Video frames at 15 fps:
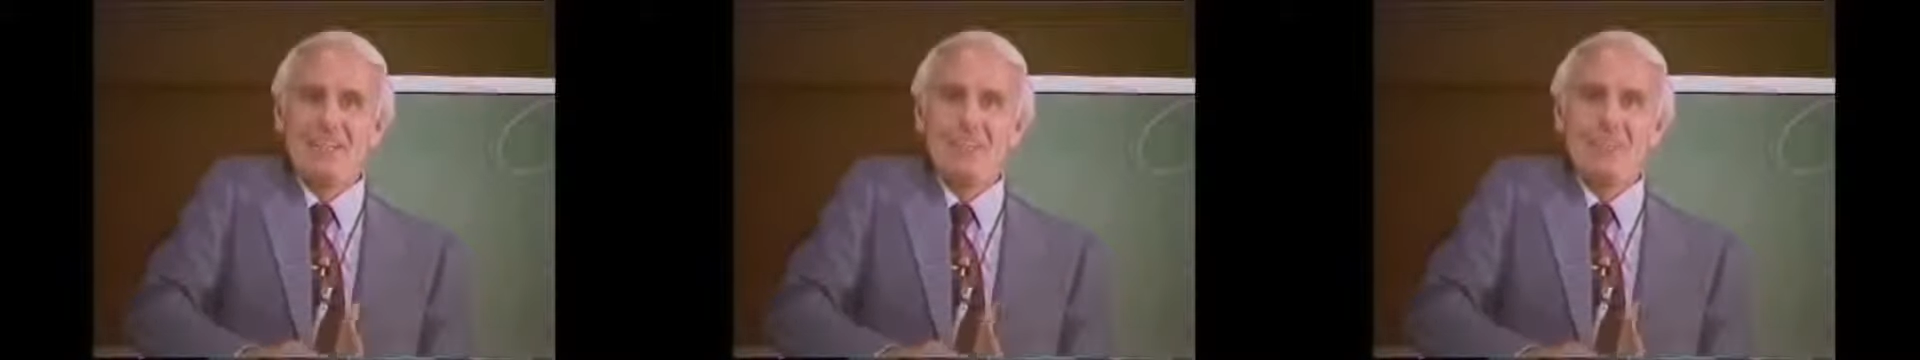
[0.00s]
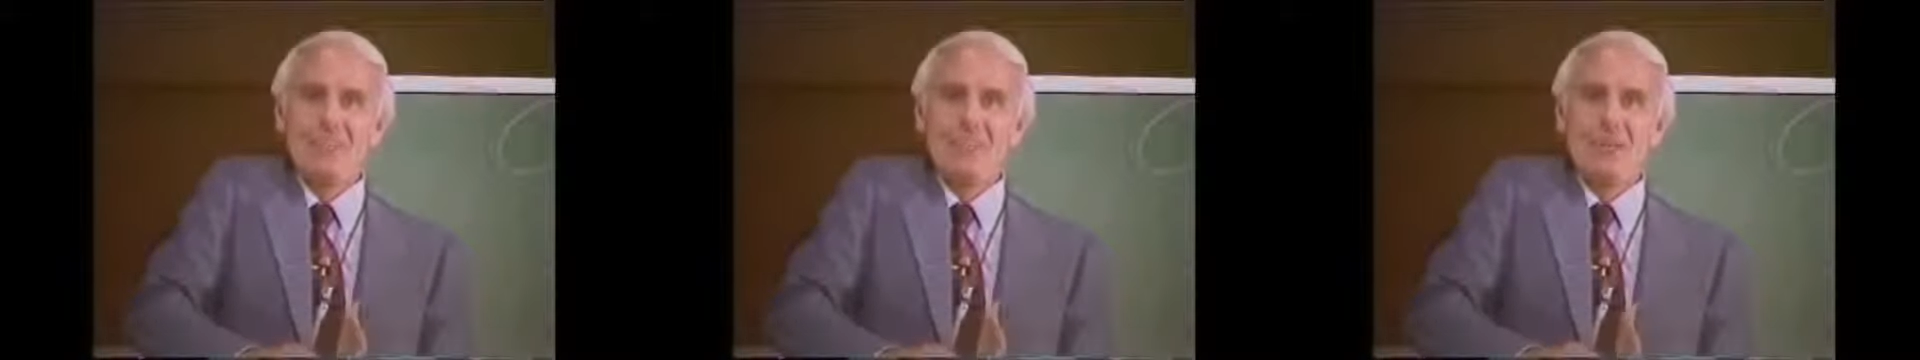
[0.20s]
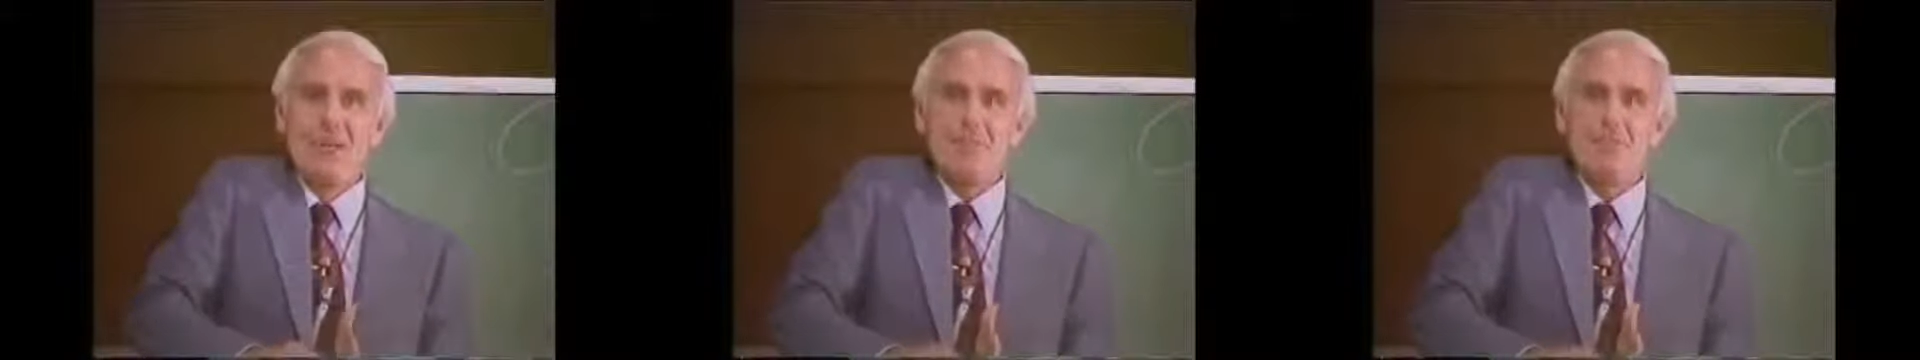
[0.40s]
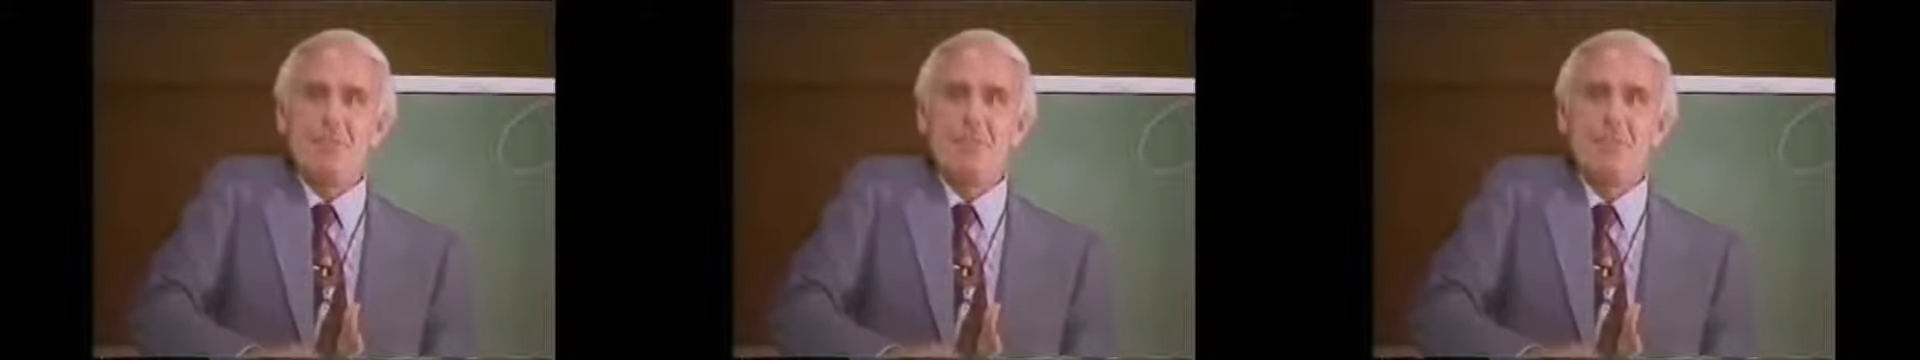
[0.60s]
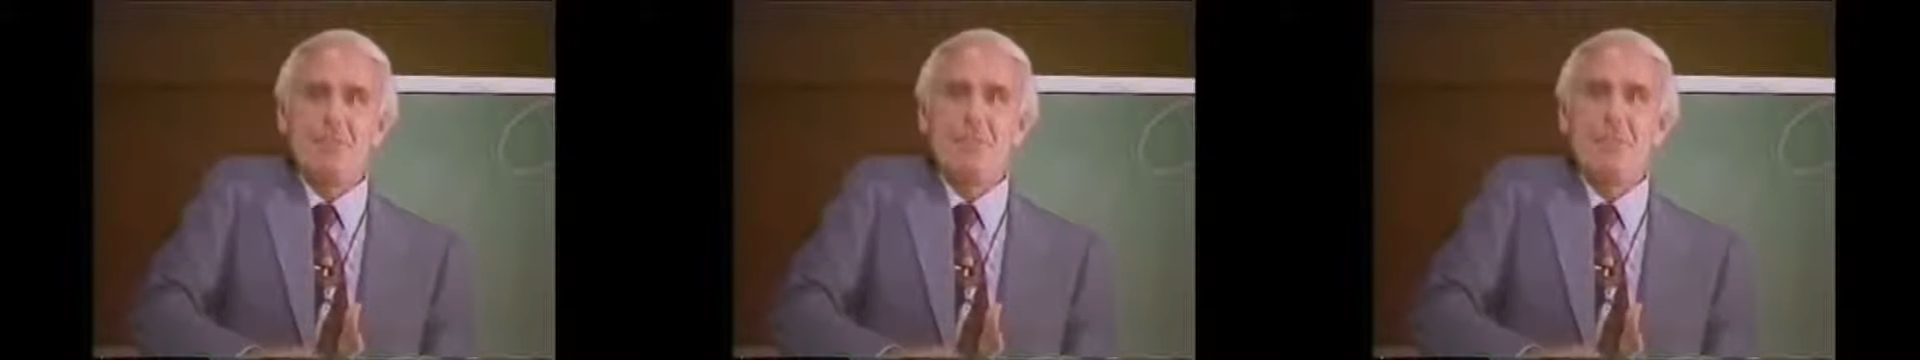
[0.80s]
Sometimes
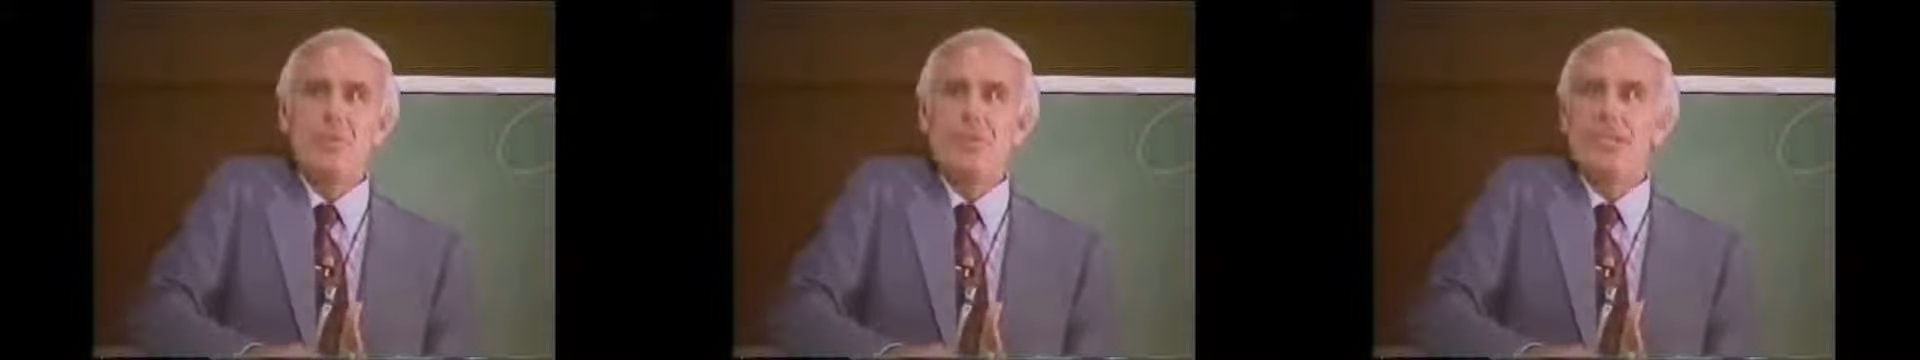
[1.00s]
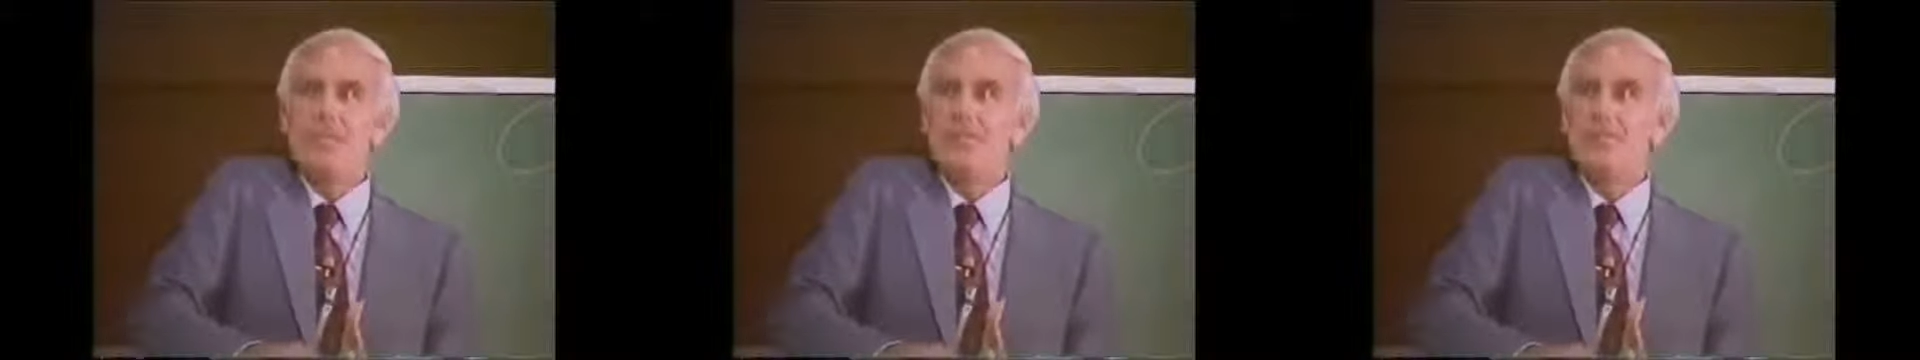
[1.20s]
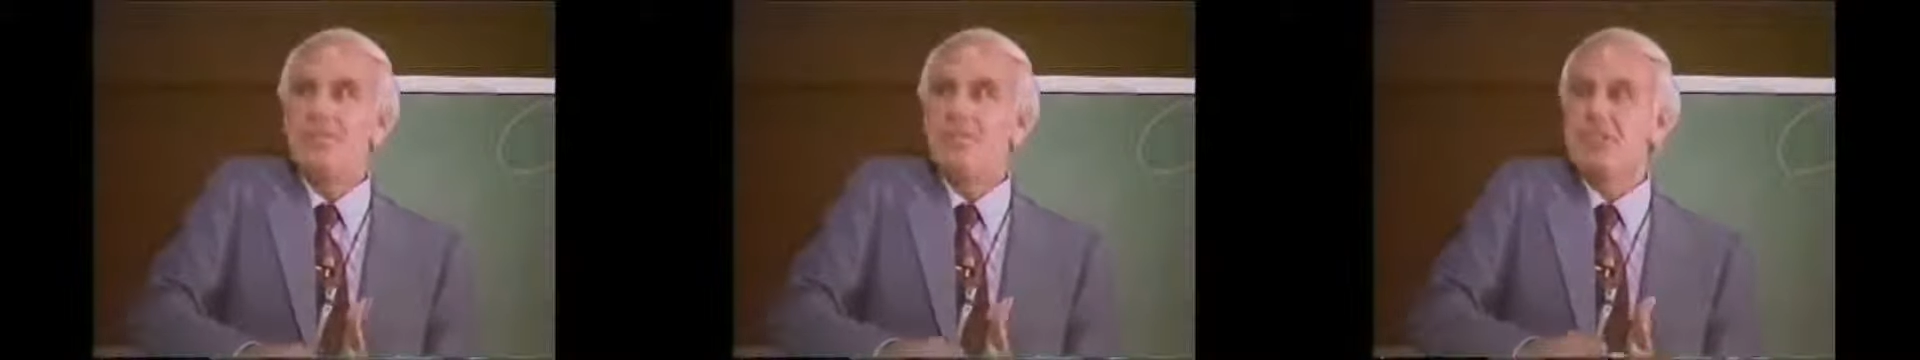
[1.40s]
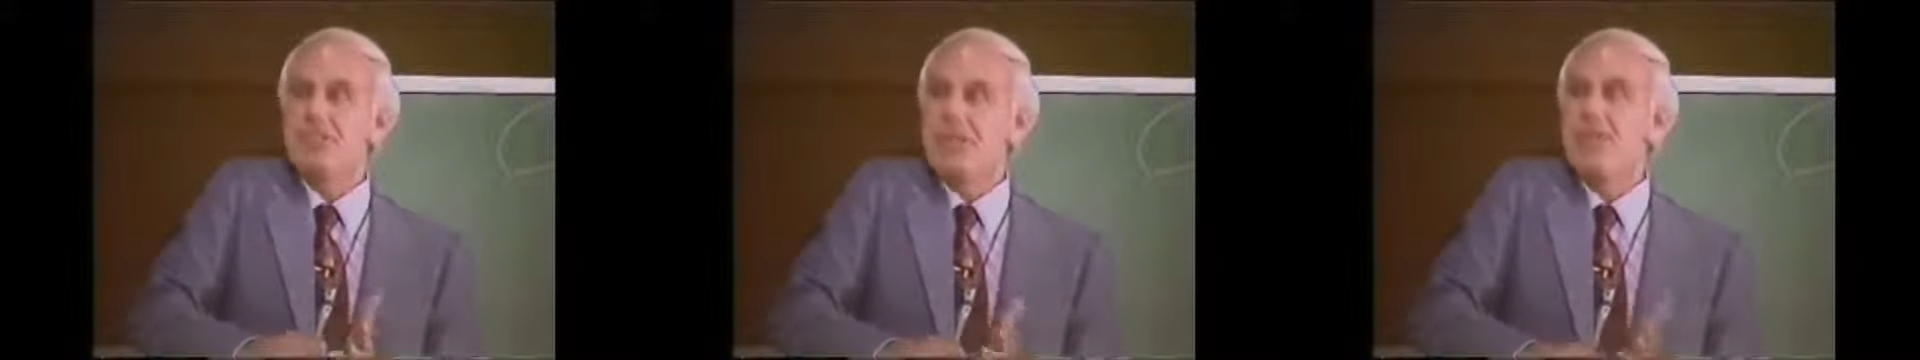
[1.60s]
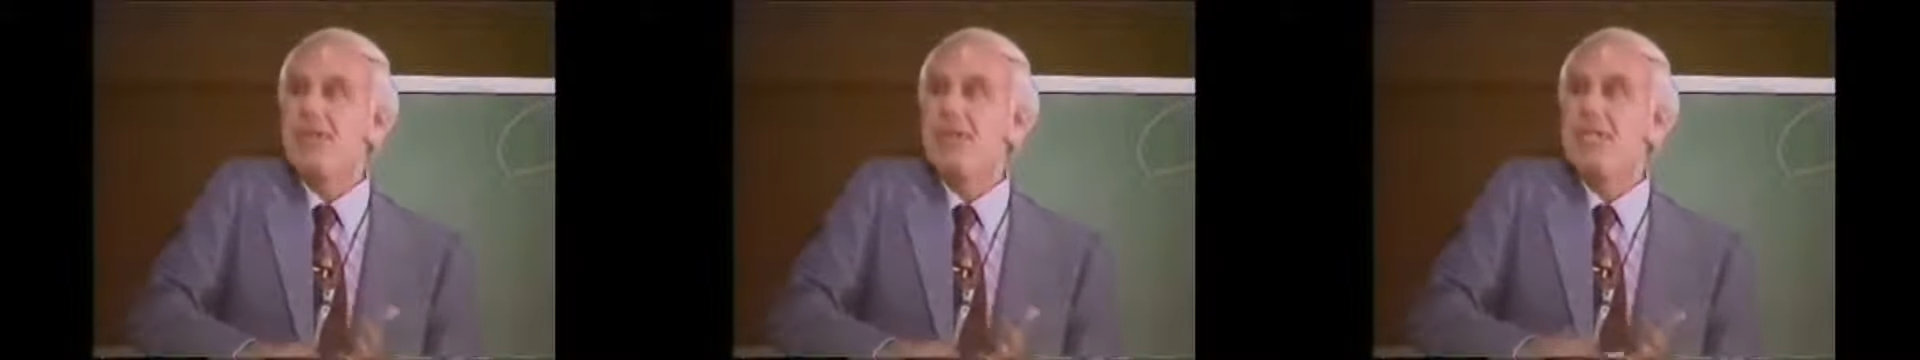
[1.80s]
we will do things for
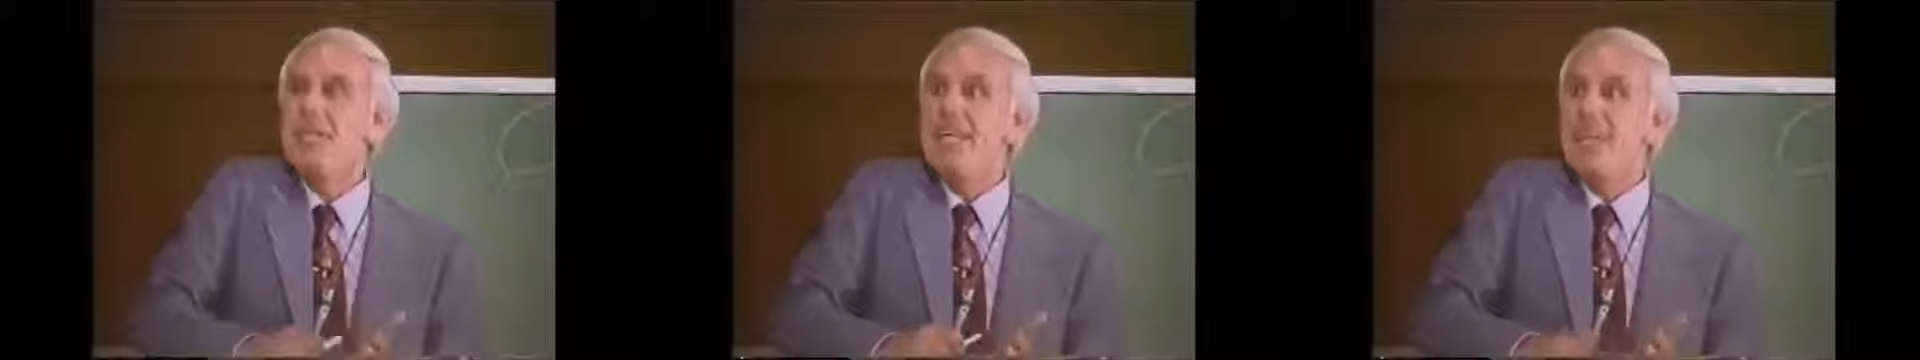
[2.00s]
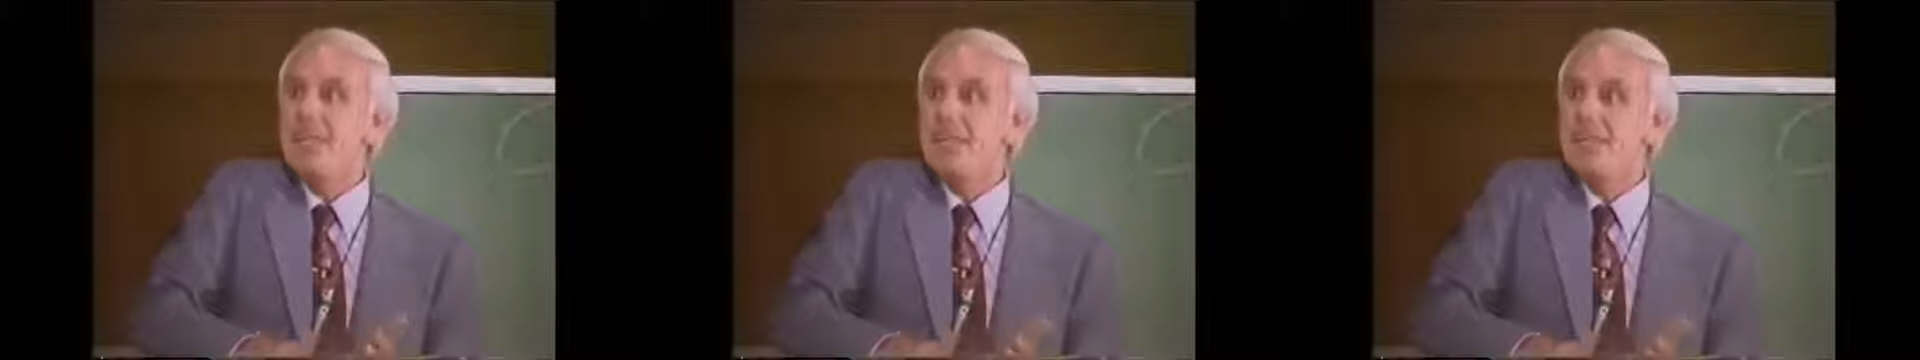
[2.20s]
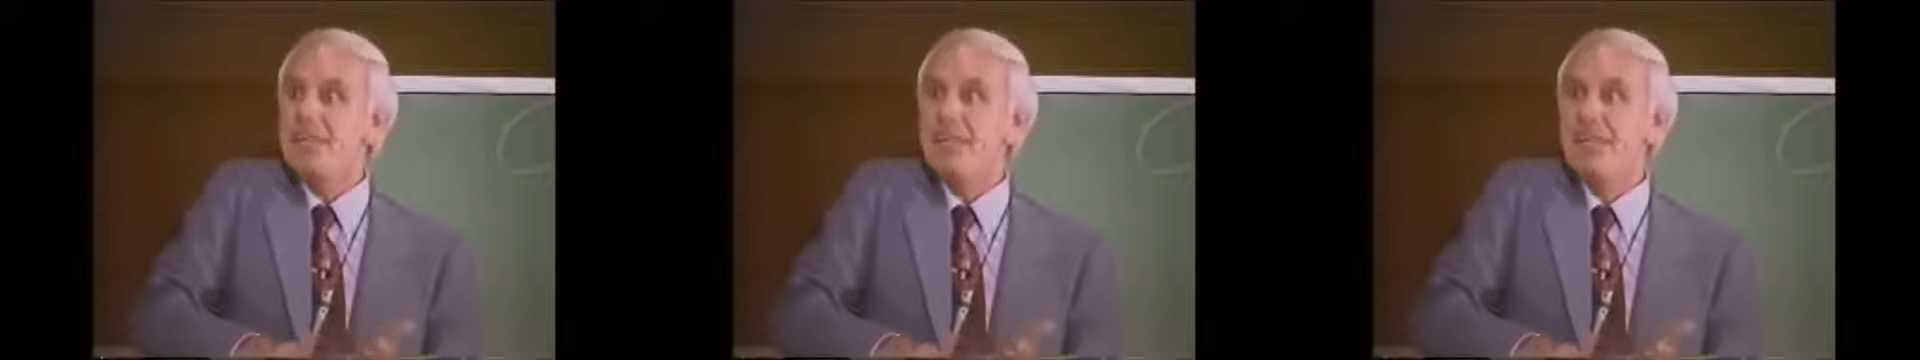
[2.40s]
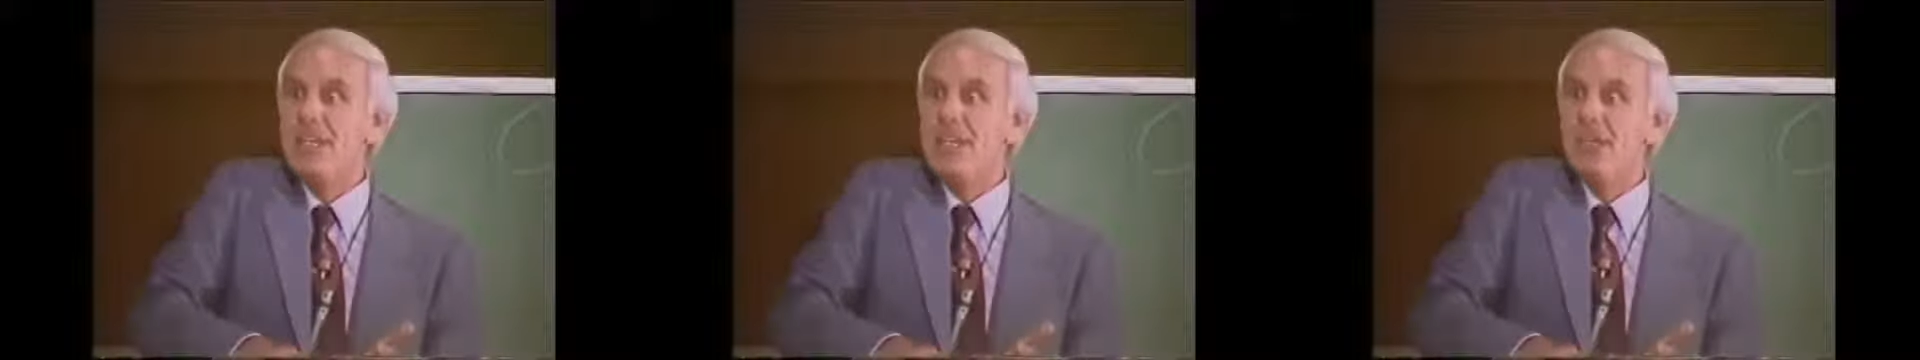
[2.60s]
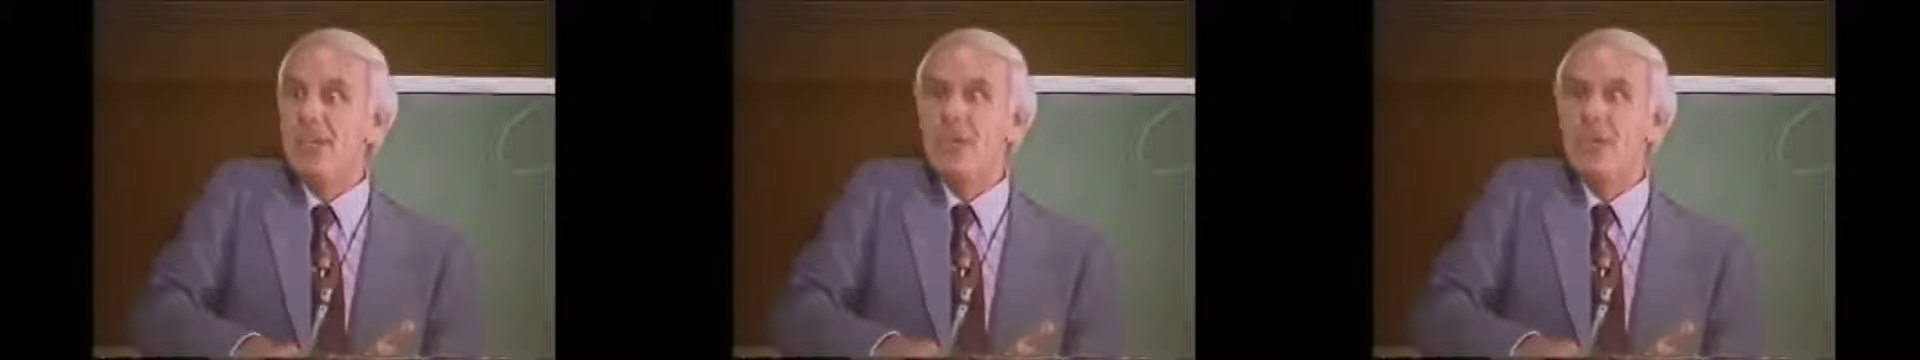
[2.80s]
somebody else